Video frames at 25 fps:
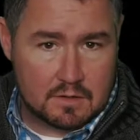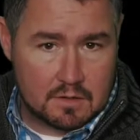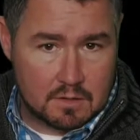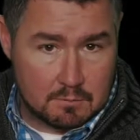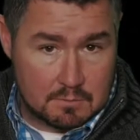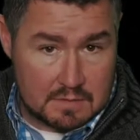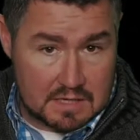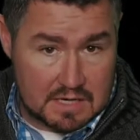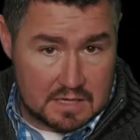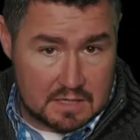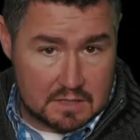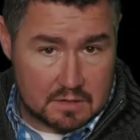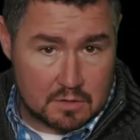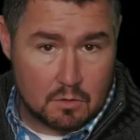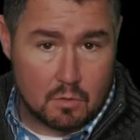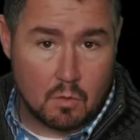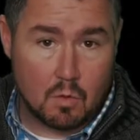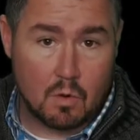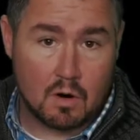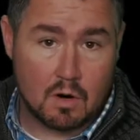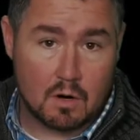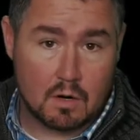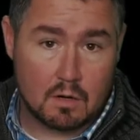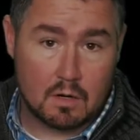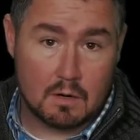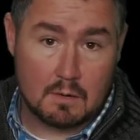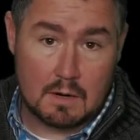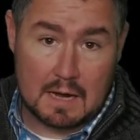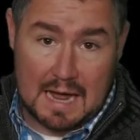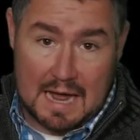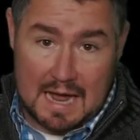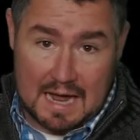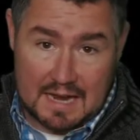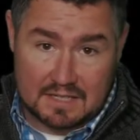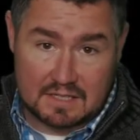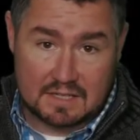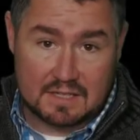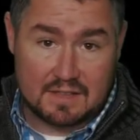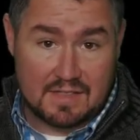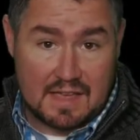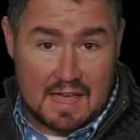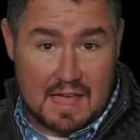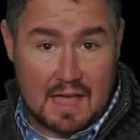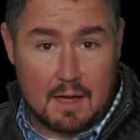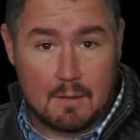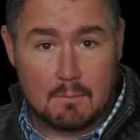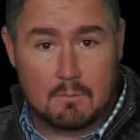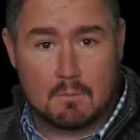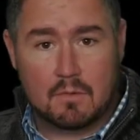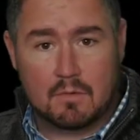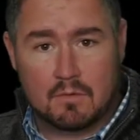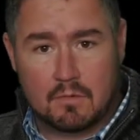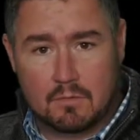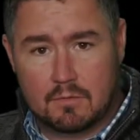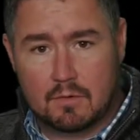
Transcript: to meet or ask them